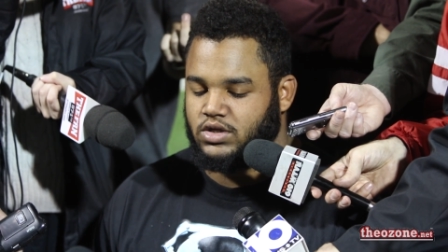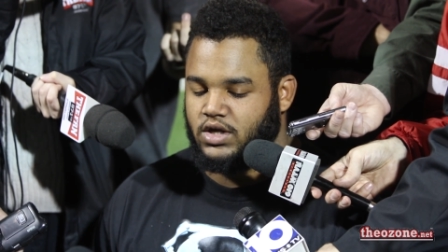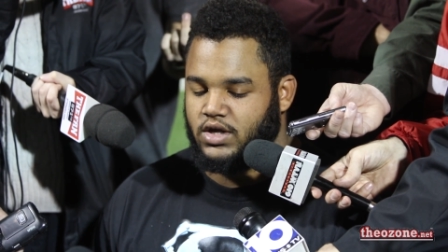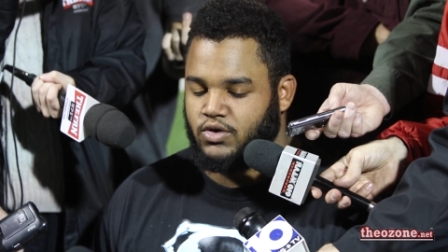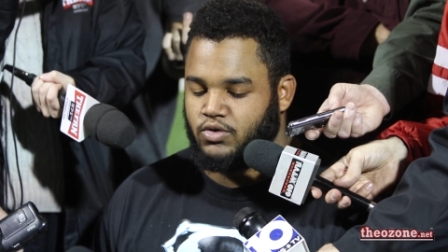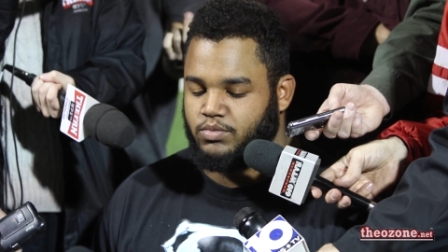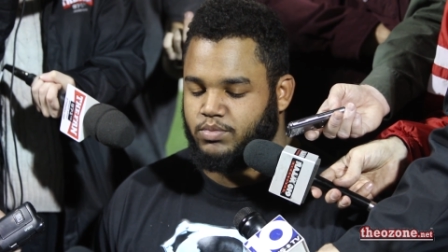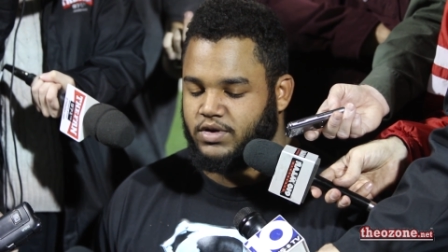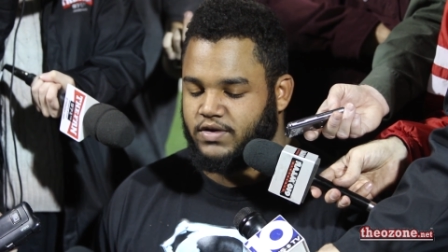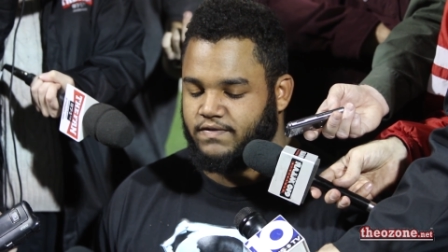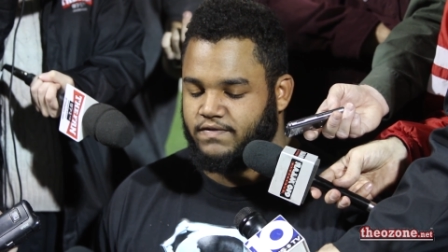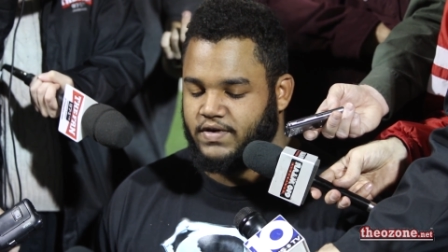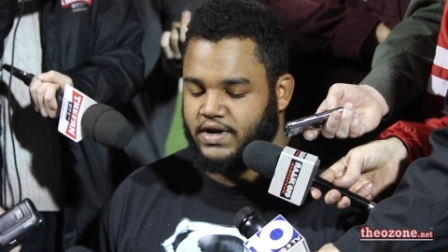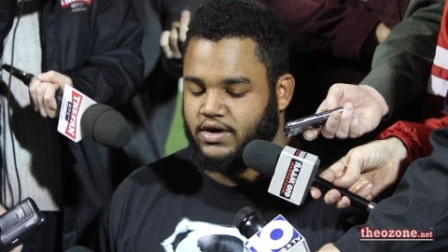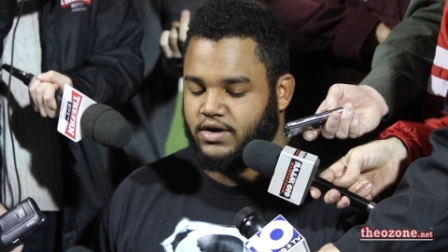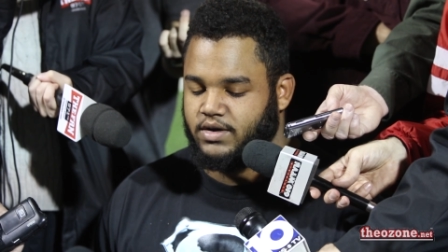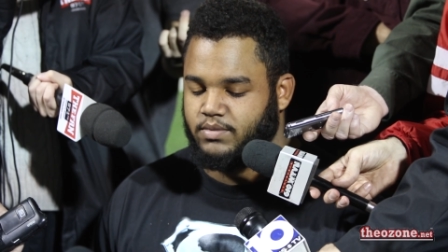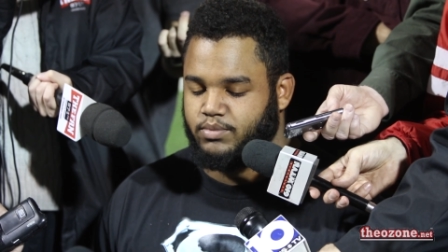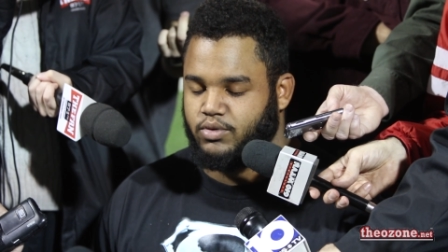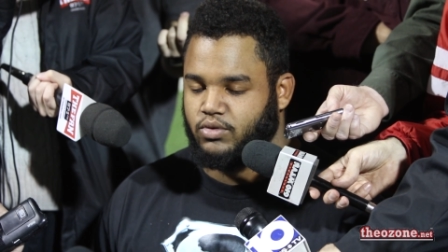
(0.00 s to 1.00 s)
it would be
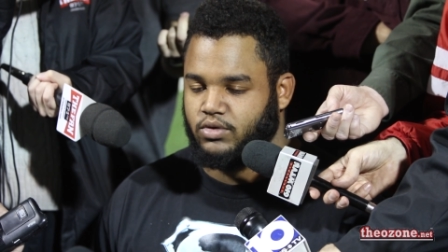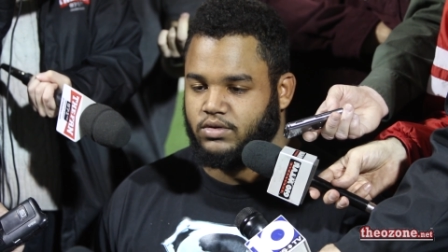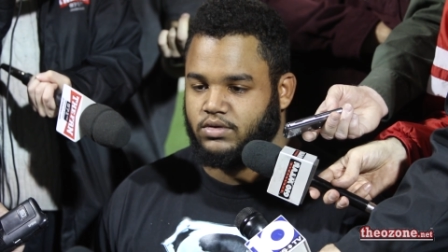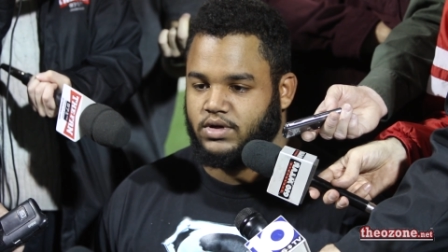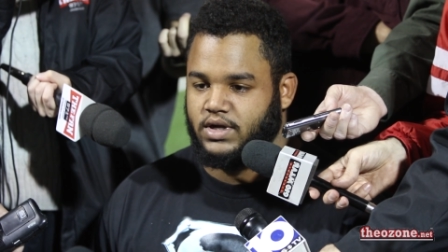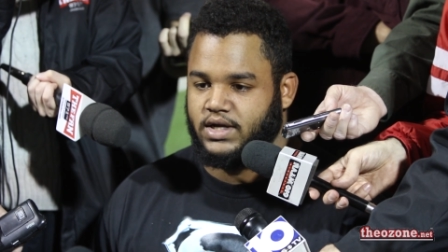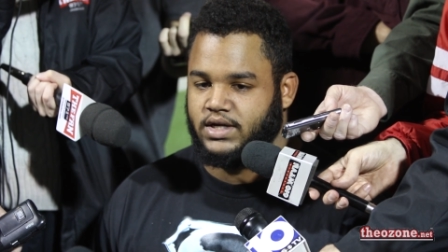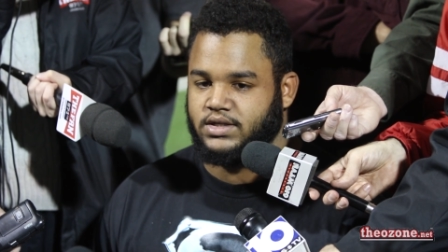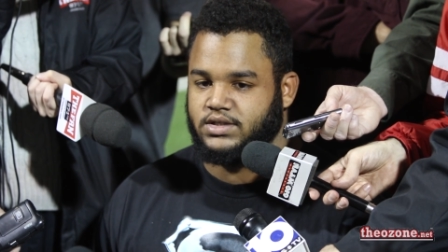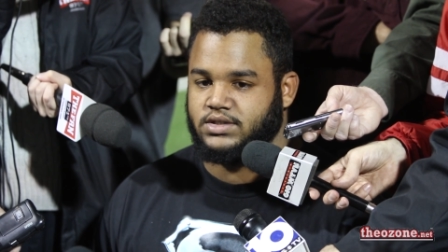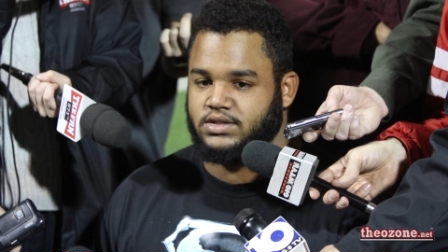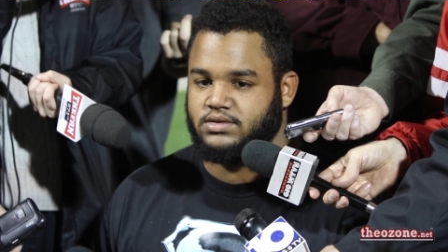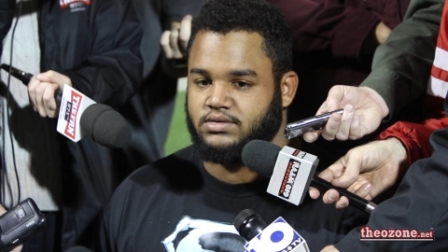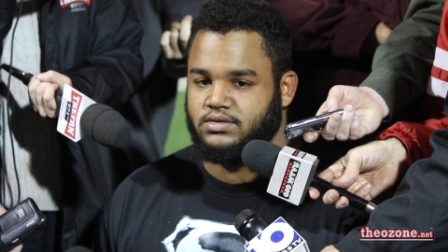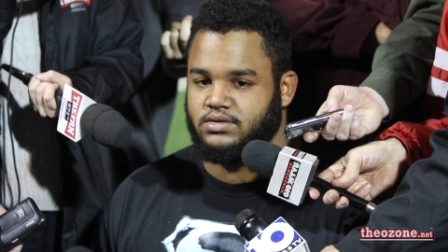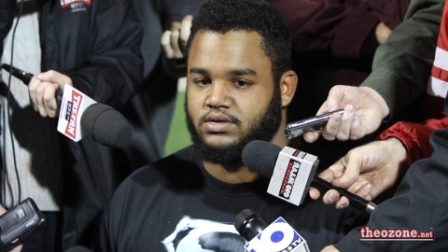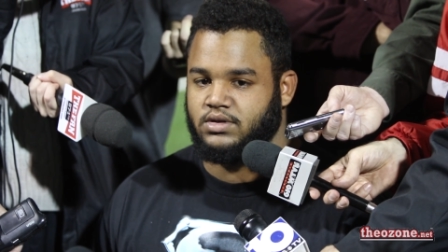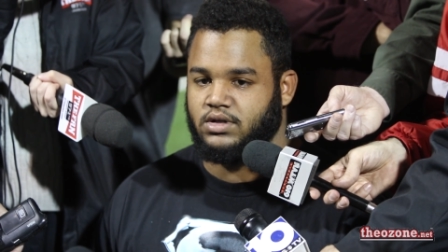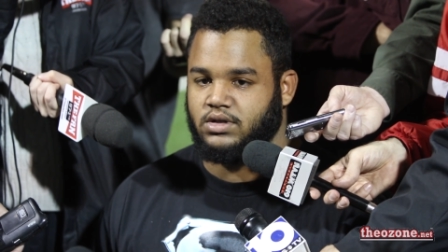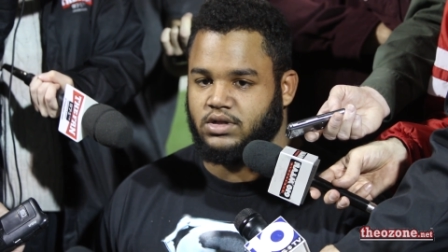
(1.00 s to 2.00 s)
very important as
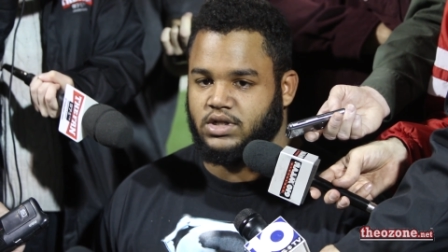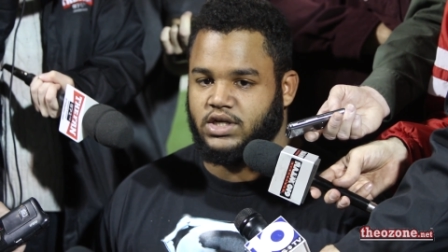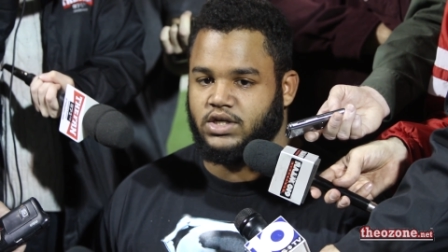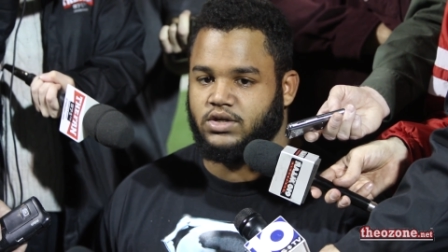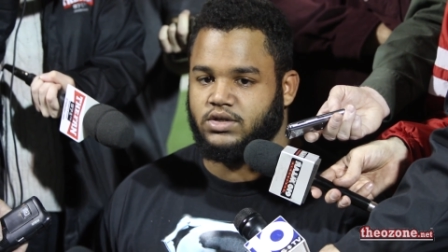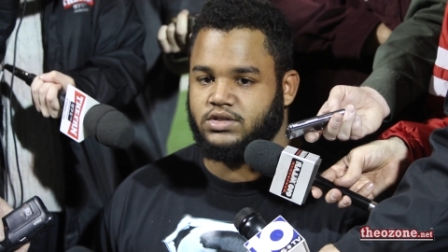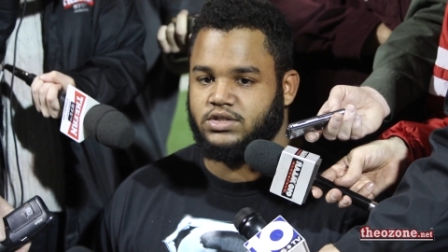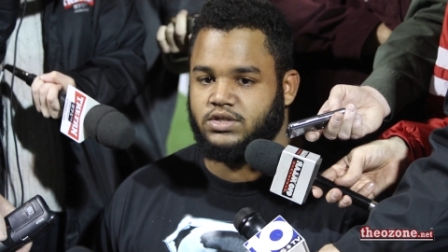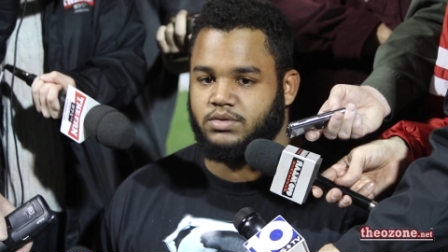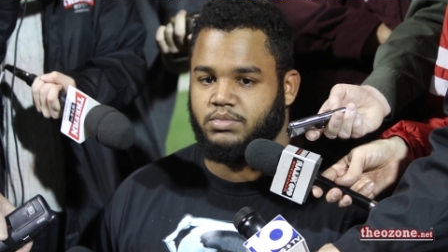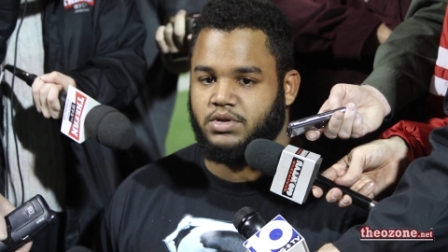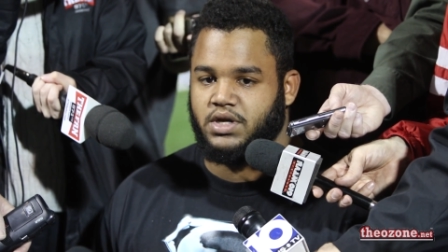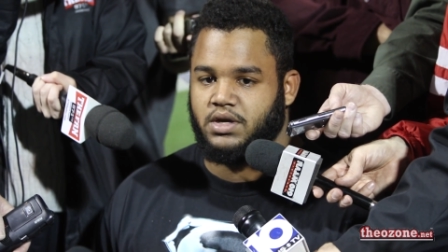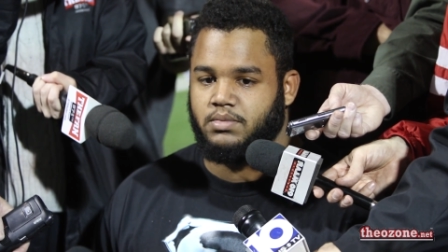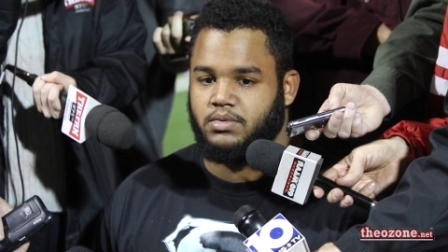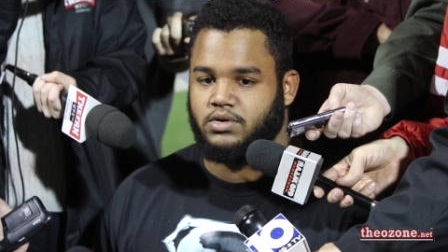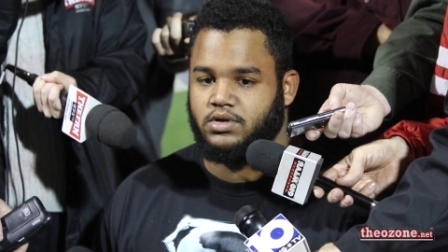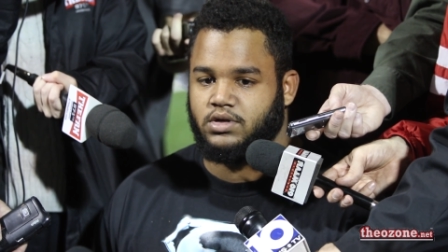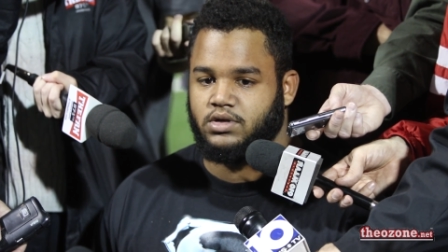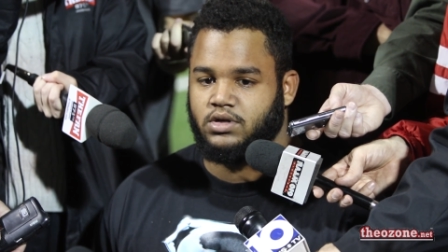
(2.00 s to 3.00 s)
the leaders to be
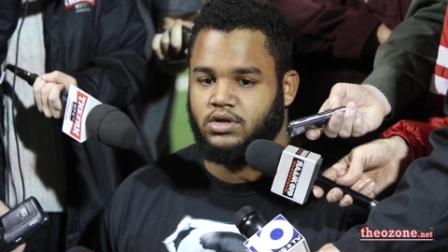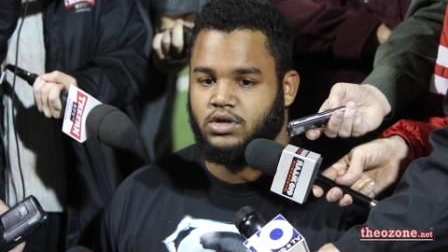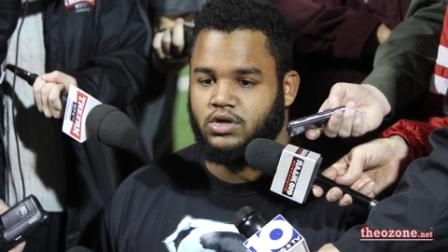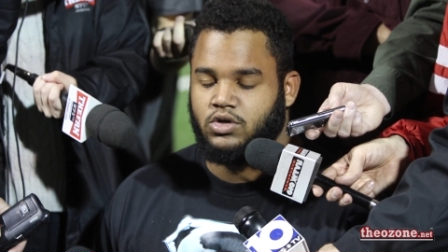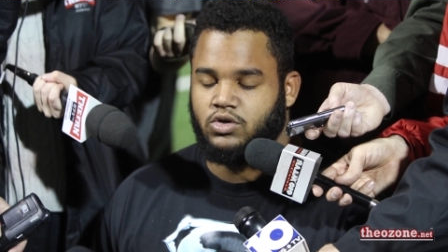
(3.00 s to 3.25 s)
able to